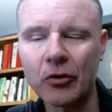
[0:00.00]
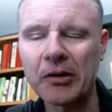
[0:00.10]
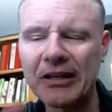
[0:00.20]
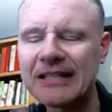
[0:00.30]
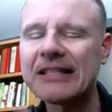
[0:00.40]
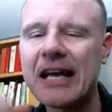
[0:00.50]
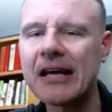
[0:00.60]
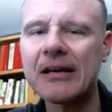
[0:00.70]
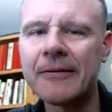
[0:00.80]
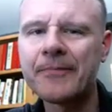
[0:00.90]
But let's
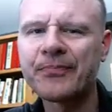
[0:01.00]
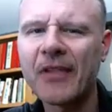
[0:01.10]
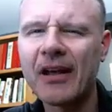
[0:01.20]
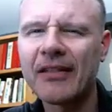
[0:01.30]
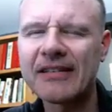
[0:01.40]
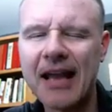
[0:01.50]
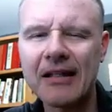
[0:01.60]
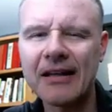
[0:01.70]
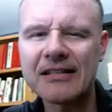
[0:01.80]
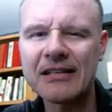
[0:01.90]
say this
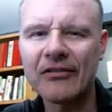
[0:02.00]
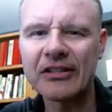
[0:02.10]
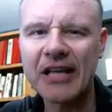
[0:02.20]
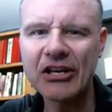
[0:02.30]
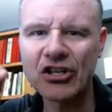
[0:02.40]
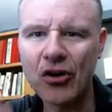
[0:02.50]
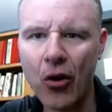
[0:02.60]
alien civilization